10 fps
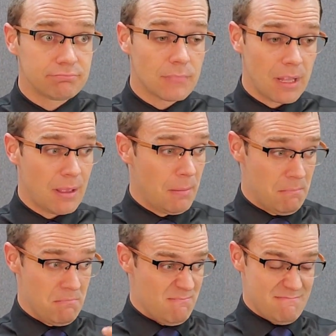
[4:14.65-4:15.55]
on your
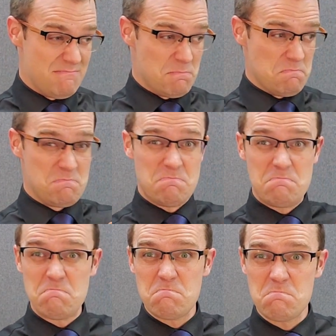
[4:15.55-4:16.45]
body where
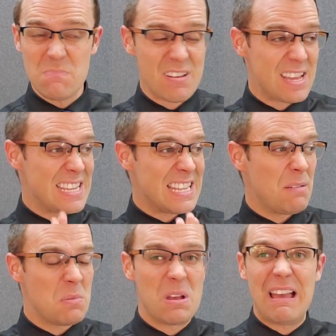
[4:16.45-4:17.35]
you have
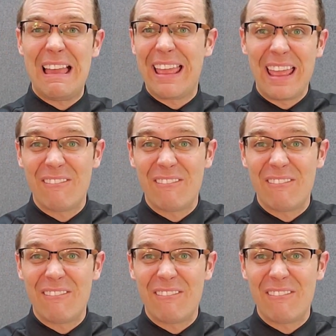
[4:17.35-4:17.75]
reduced feeling.